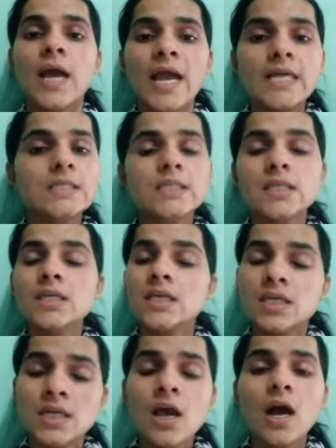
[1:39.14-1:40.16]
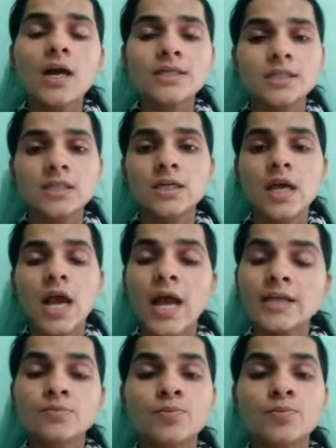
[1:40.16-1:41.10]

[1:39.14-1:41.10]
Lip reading: NCERT has